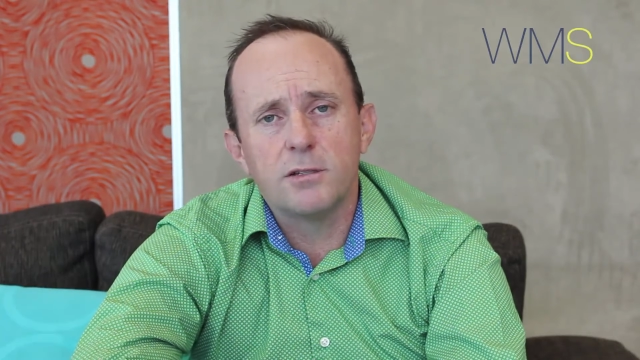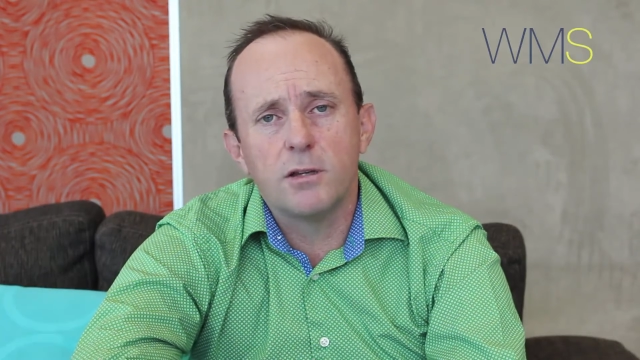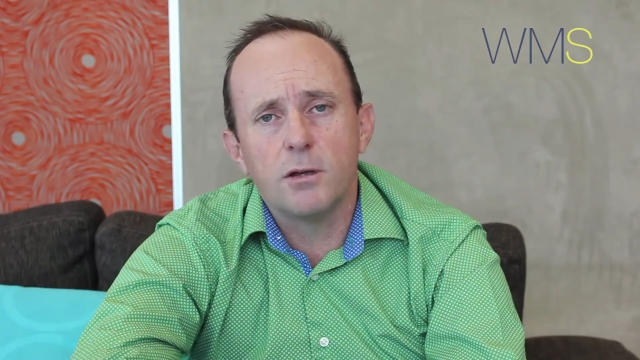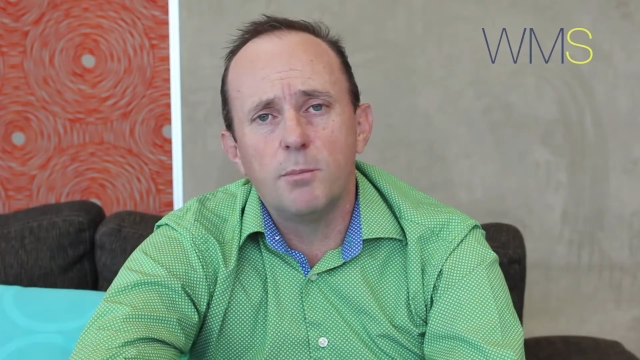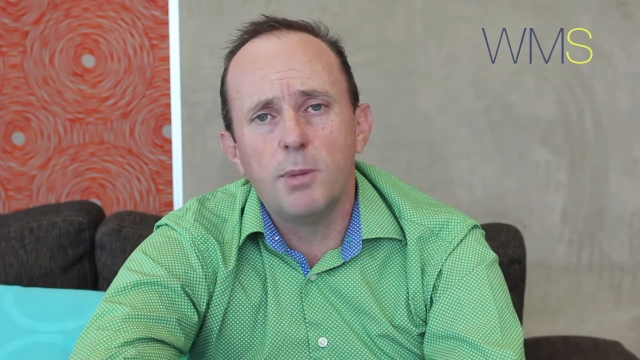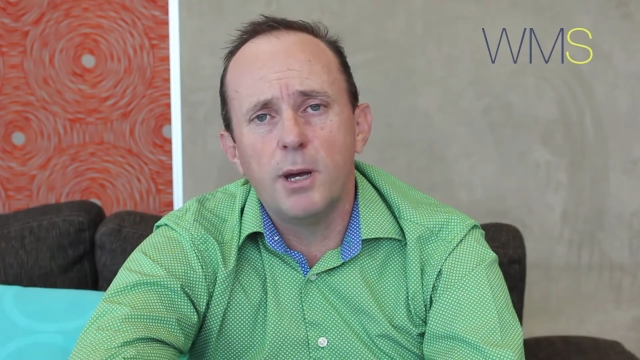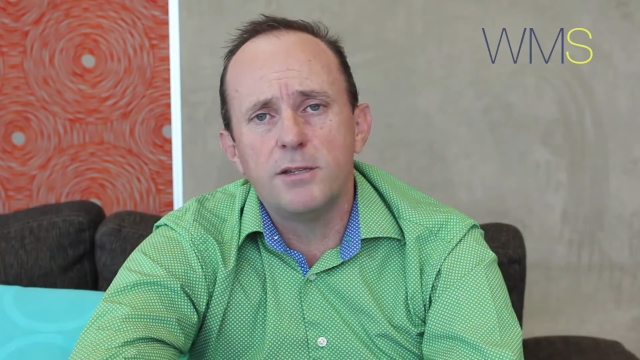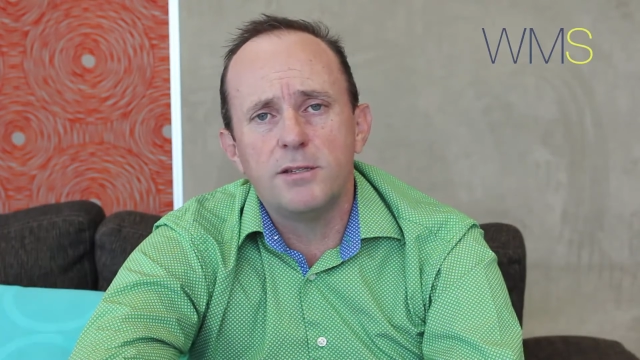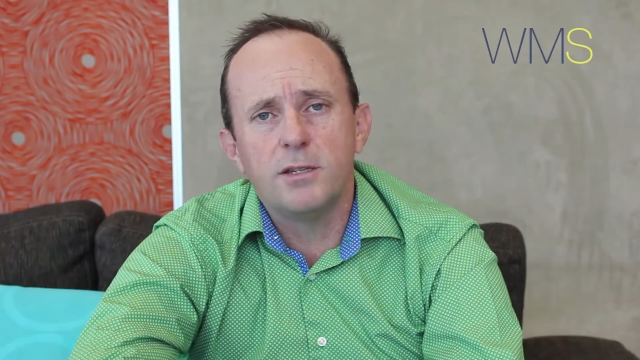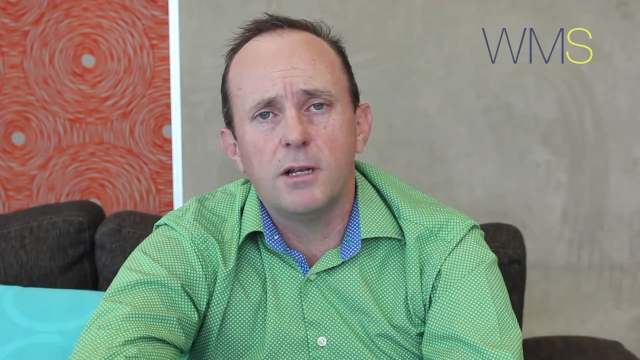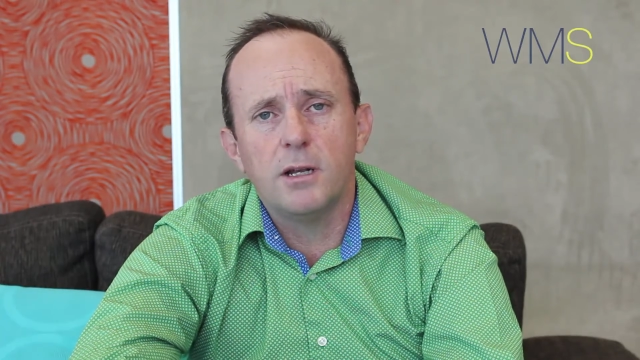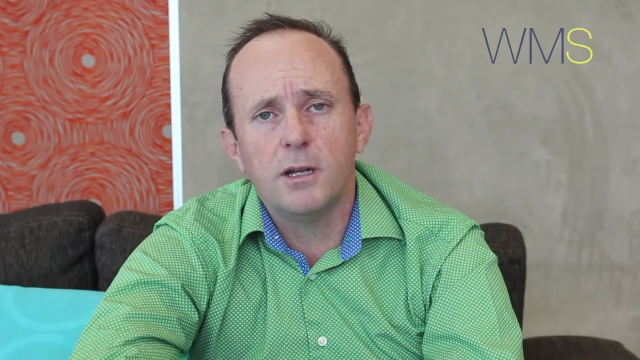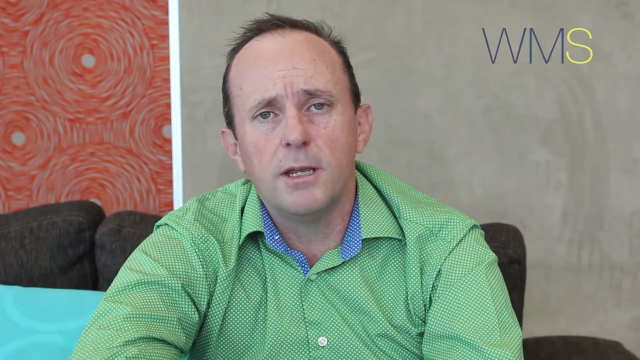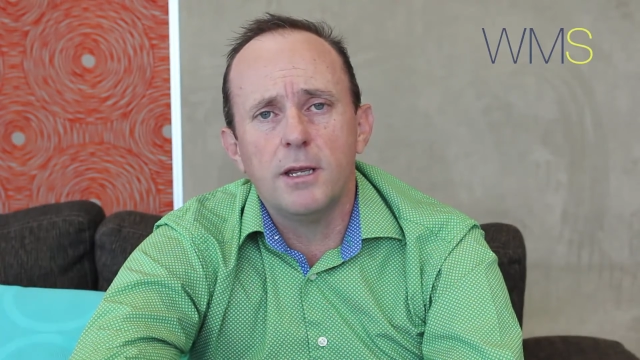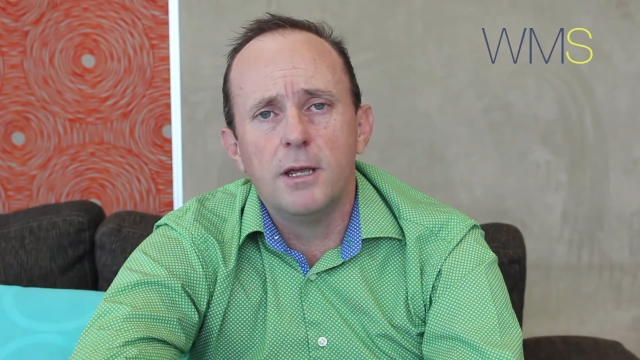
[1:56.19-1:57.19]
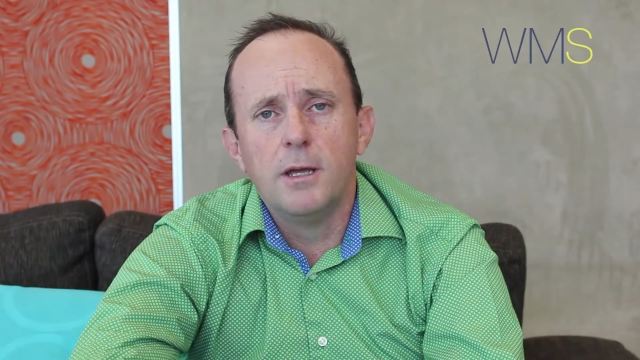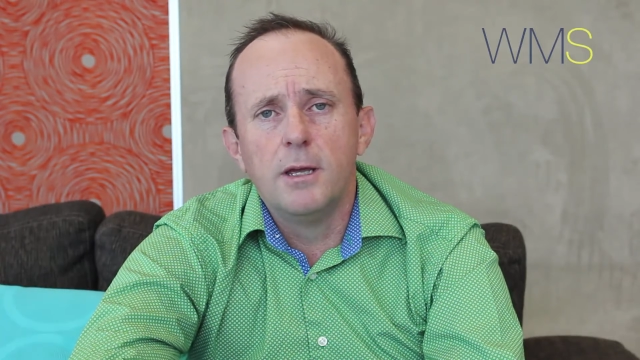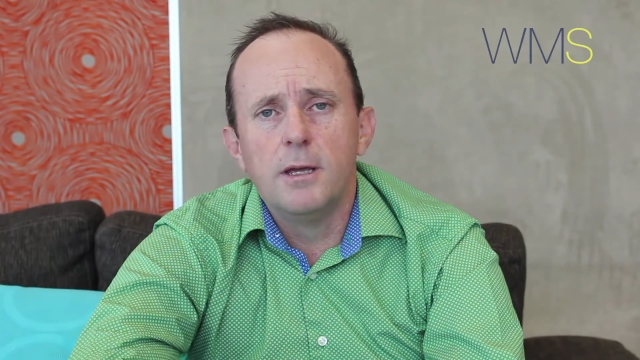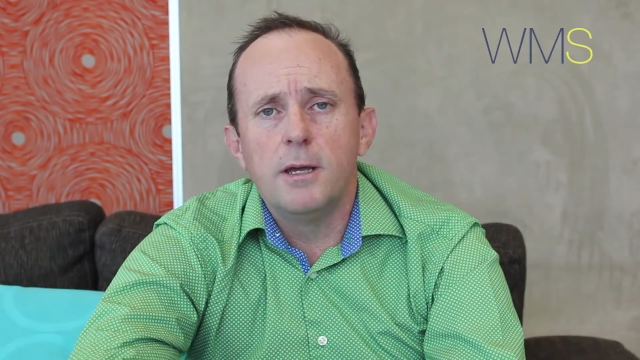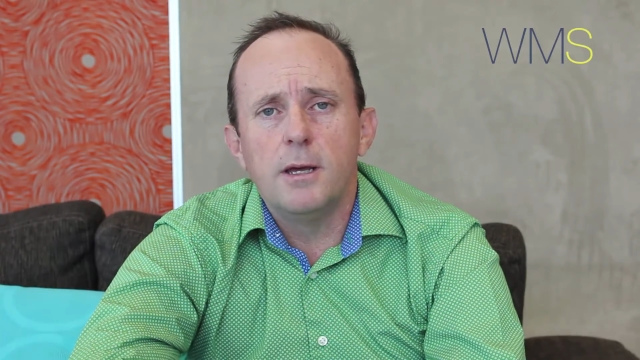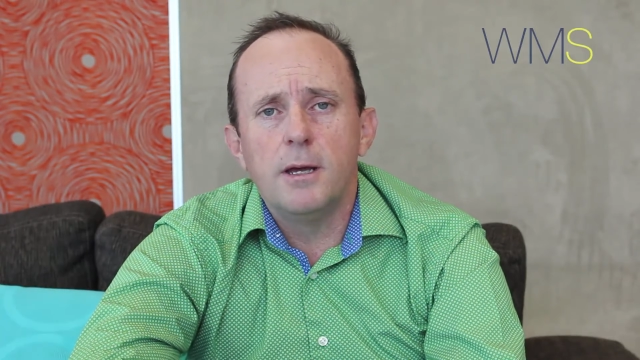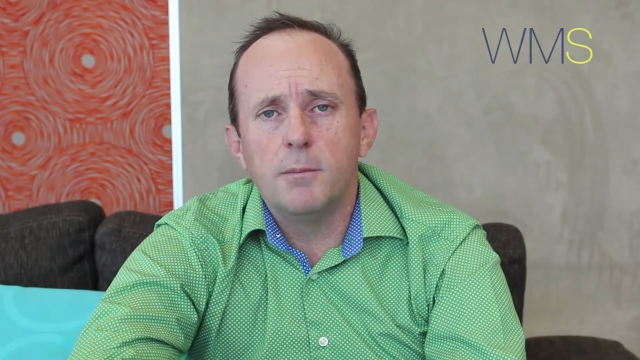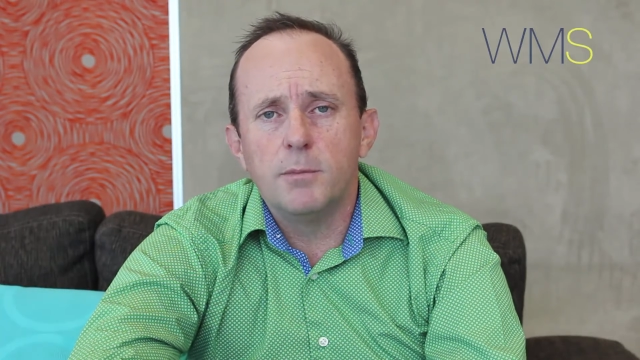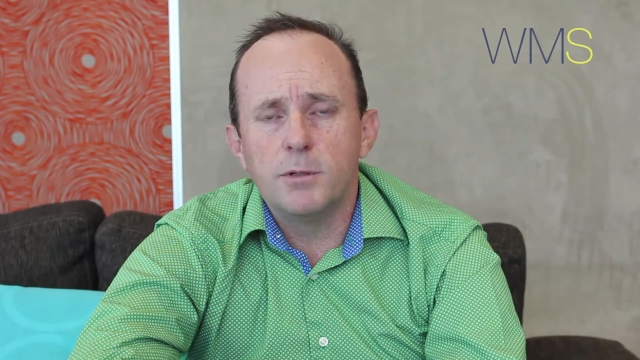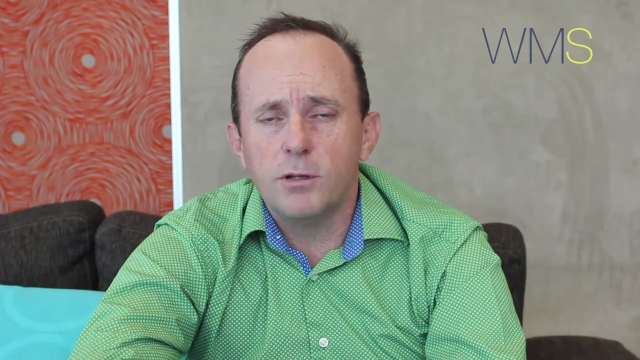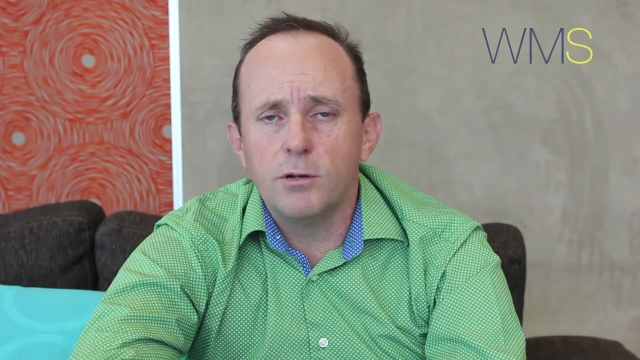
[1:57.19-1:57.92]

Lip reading: So basically, as